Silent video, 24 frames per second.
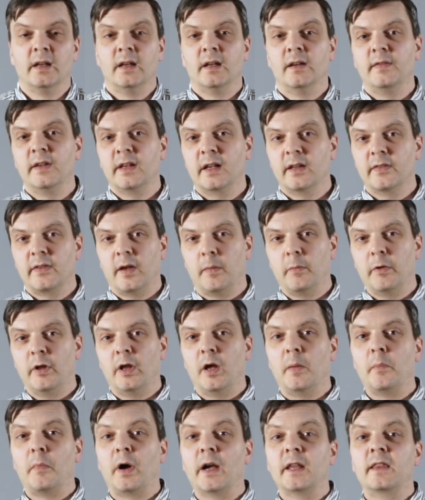Finca
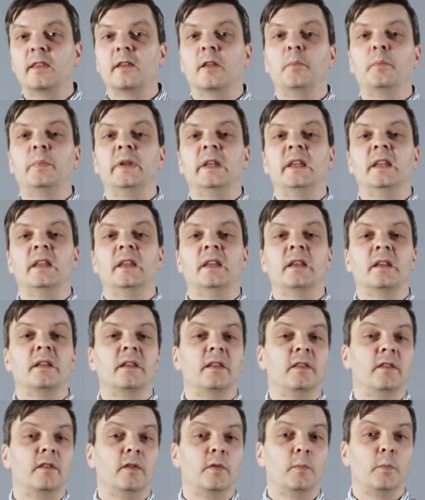Tamana might not be
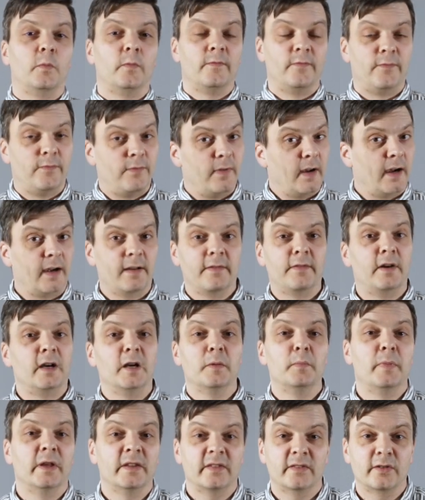the very, very
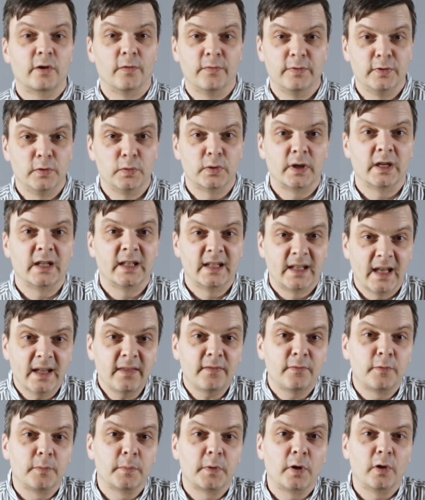best coffee you can get
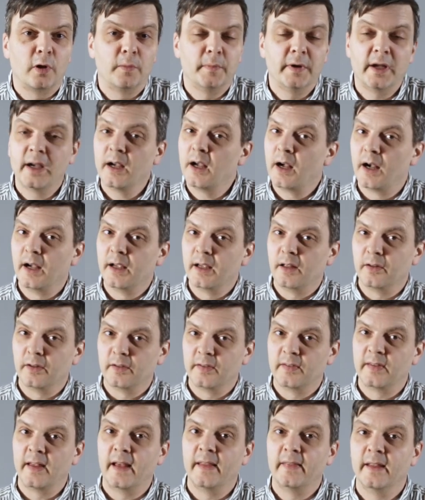from Colombia, I
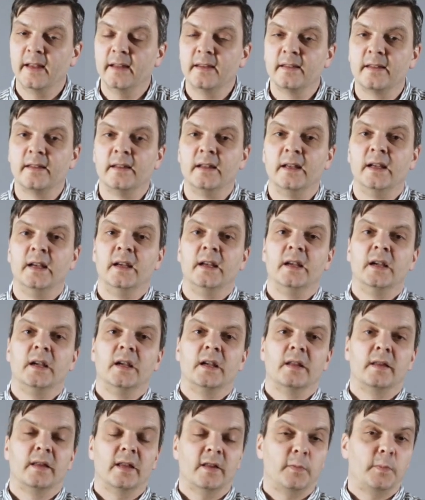understand that.
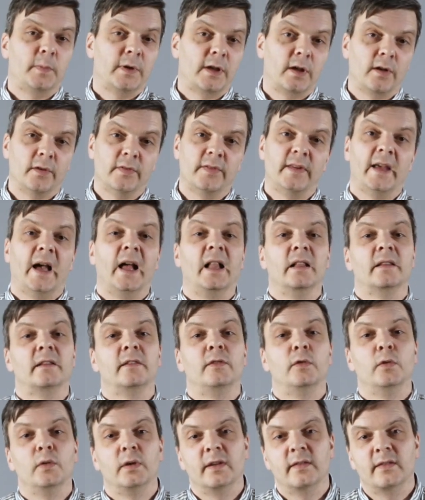That's because the
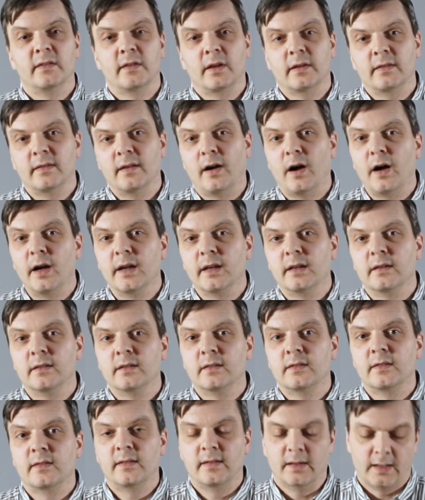altitude is not the
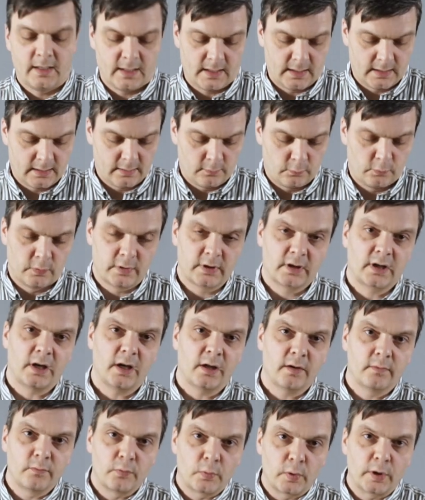highest, and we're
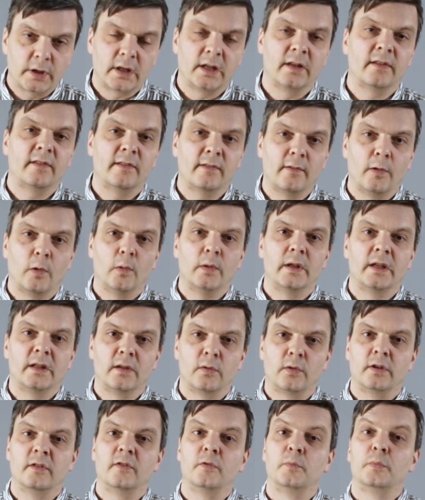kind of working slowly in
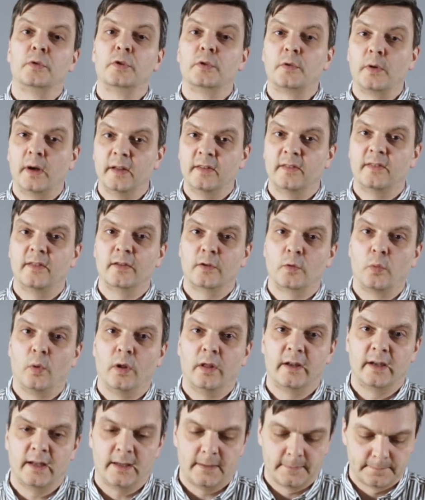order to progress the
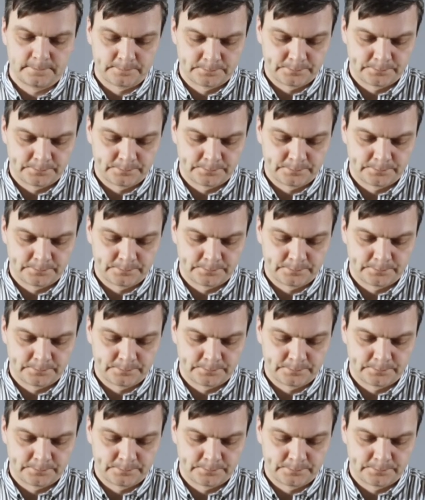quality.